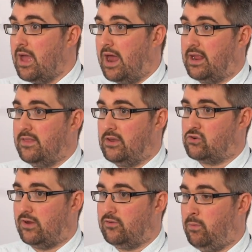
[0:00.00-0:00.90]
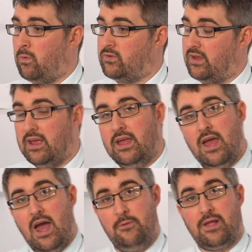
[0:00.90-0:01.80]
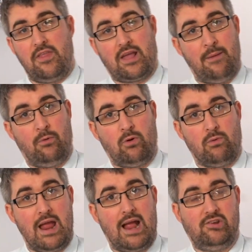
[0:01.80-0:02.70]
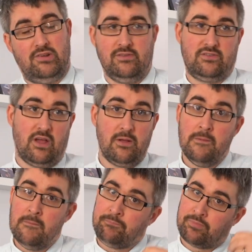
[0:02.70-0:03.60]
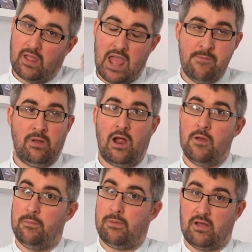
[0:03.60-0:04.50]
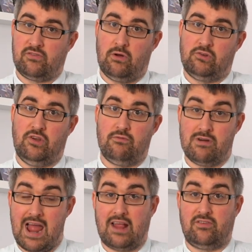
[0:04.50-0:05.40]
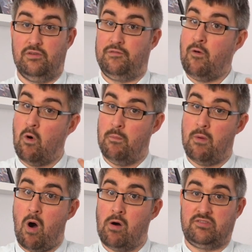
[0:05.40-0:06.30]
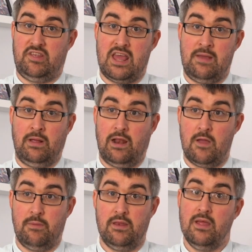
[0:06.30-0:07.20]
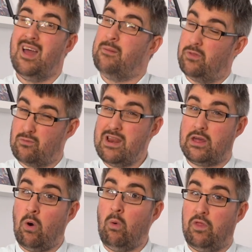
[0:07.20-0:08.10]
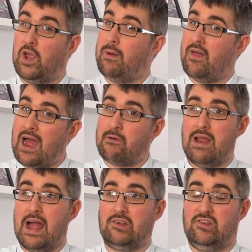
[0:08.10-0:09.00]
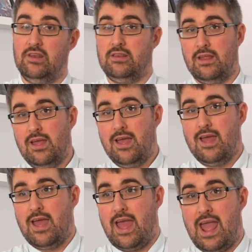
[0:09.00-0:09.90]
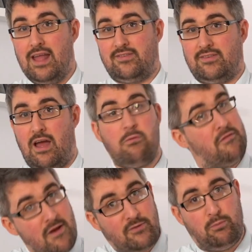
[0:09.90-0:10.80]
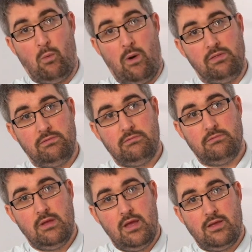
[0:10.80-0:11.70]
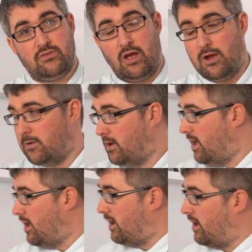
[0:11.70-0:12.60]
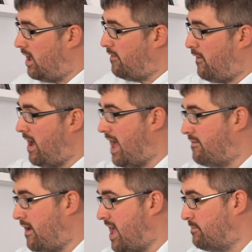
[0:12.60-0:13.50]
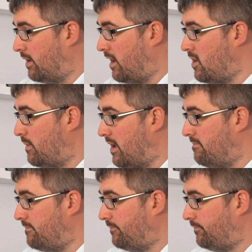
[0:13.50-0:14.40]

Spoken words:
and it can then transport it. And you get the chemical reaction. So hemoglobin plus oxygen reacts to form oxyhemoglobin. But the really cool thing about that reaction, it's a reversible one. So if I have hemoglobin